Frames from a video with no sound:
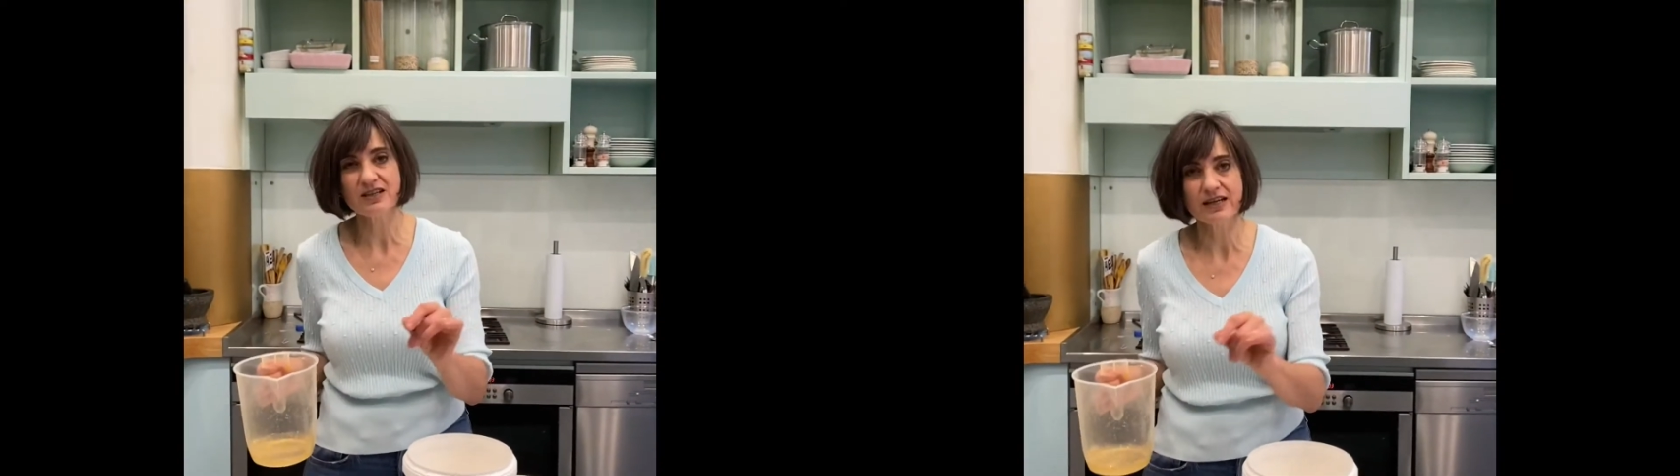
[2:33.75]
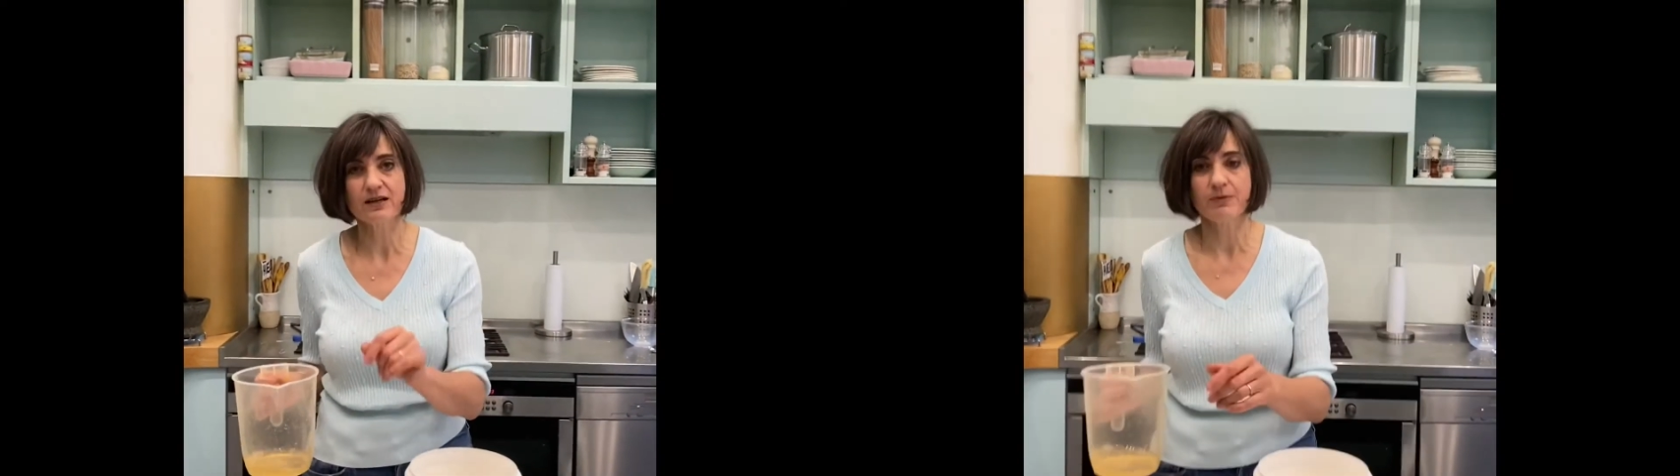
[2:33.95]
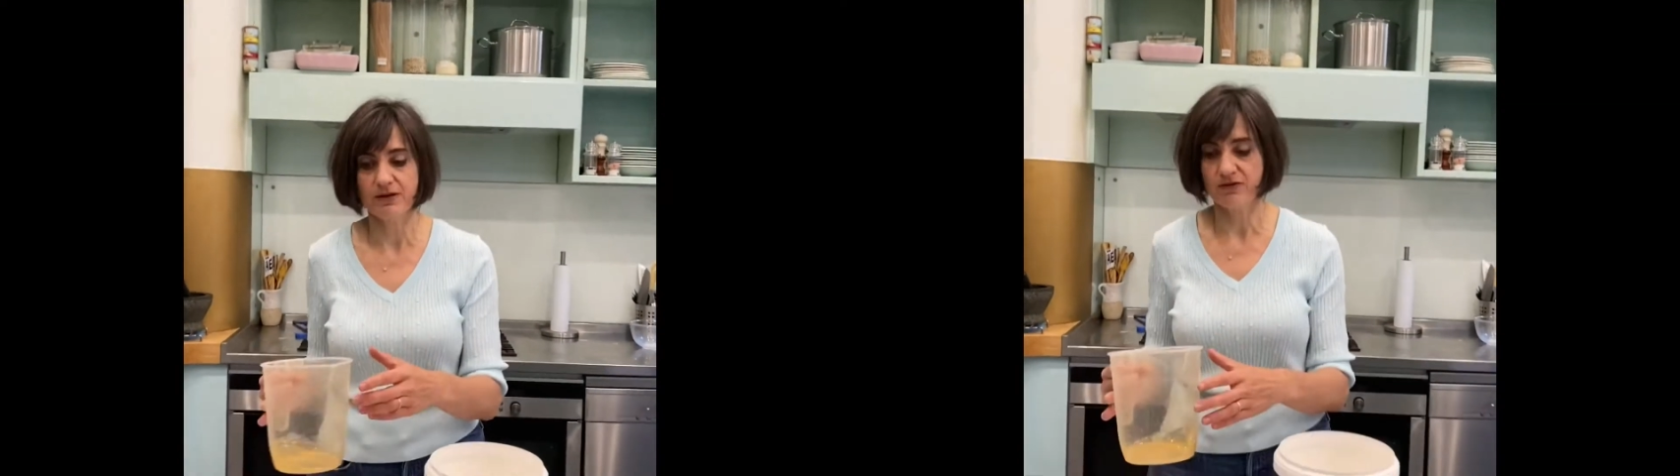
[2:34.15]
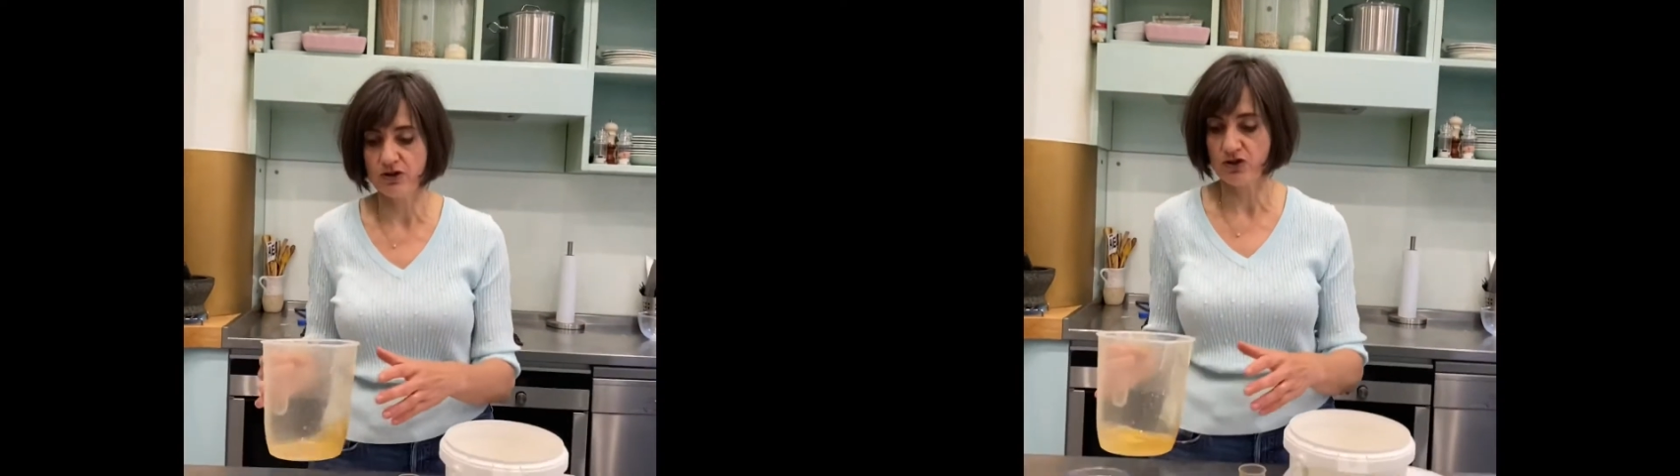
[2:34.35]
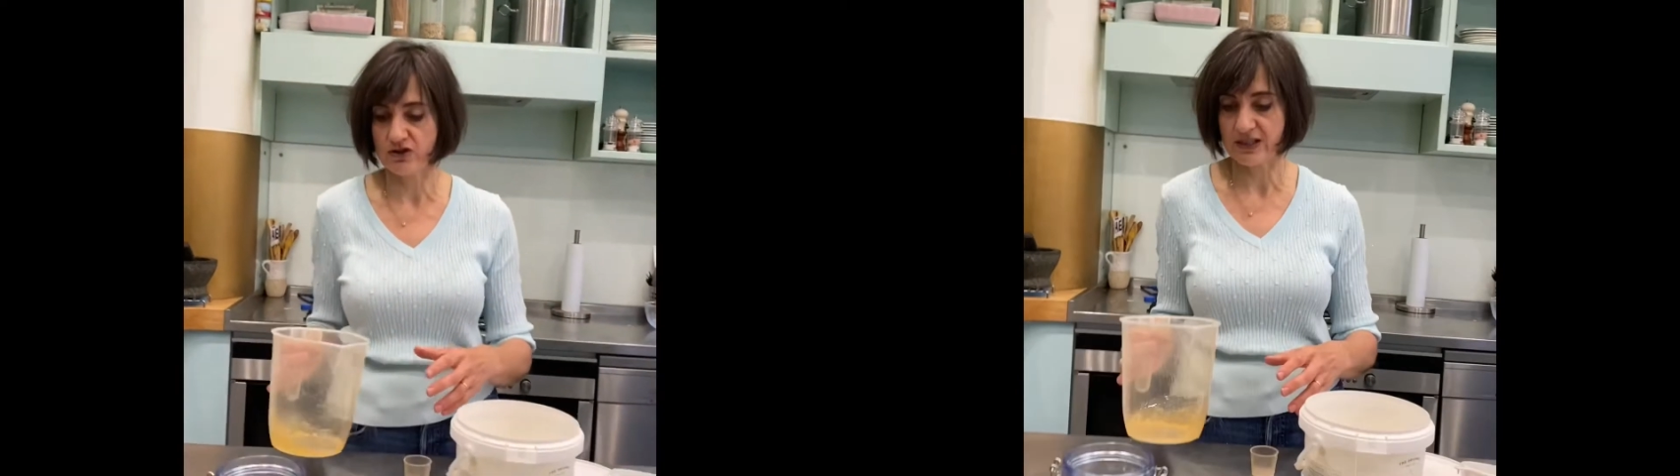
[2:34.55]
little bit of
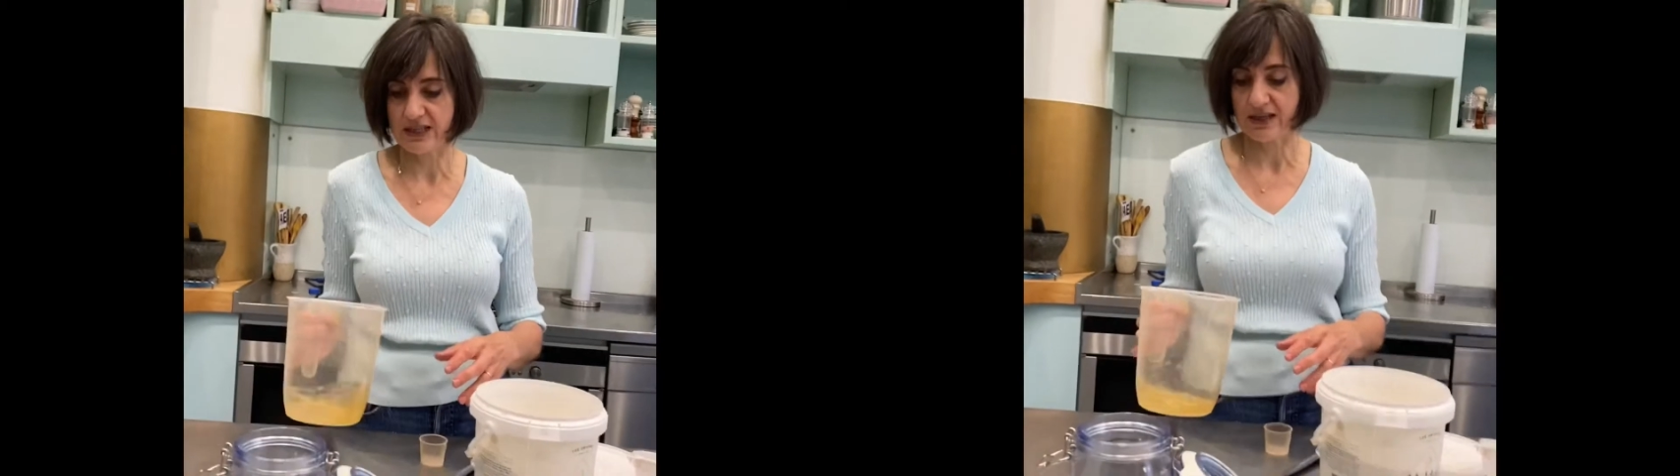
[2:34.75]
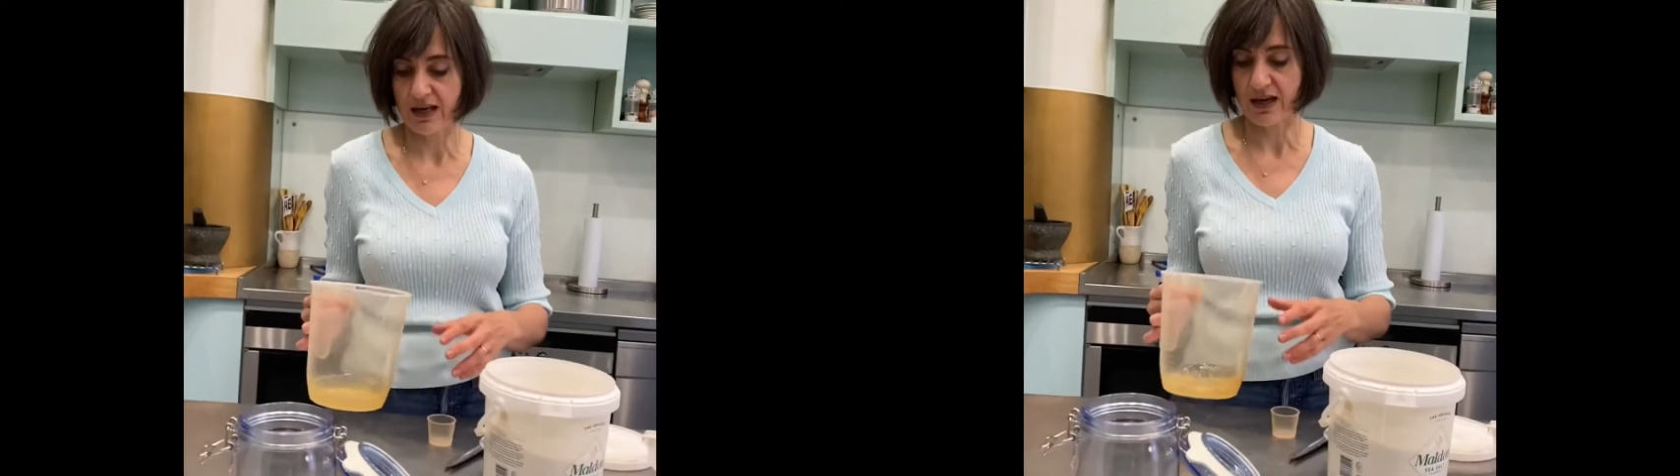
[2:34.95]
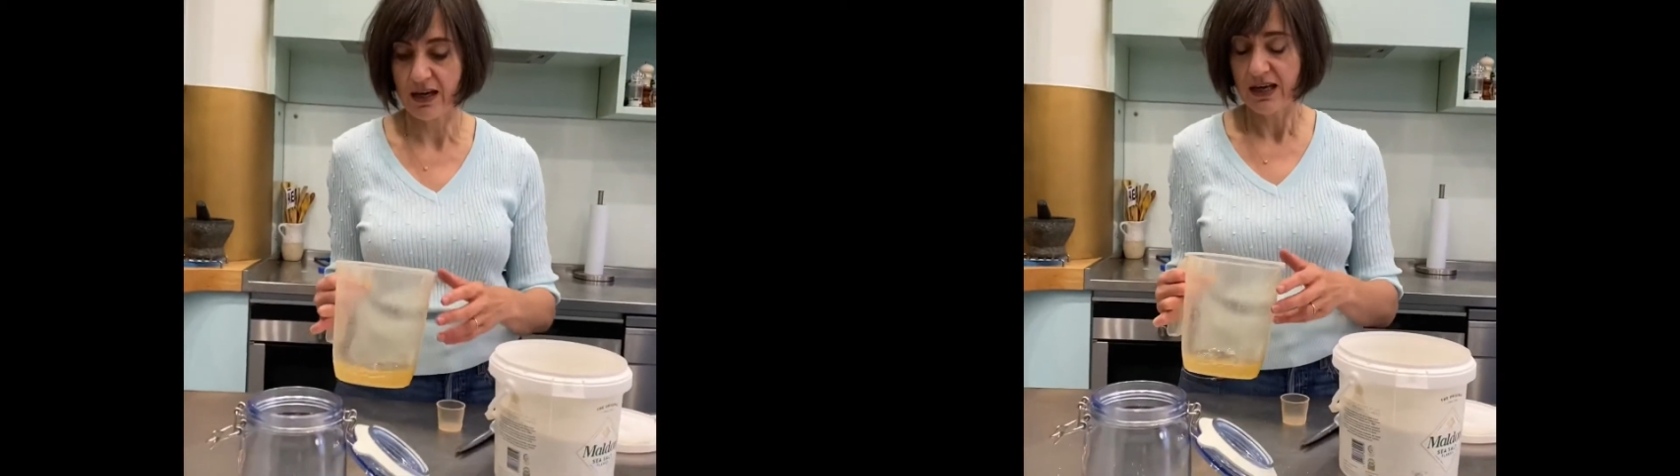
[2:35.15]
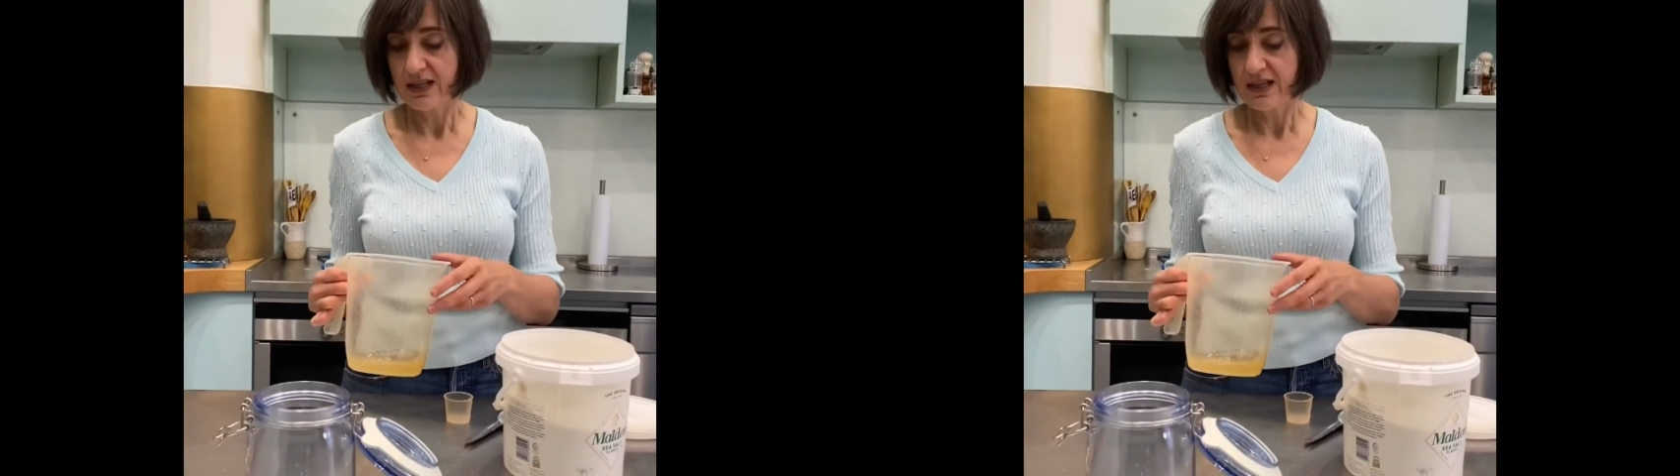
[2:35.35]
nutrient in there.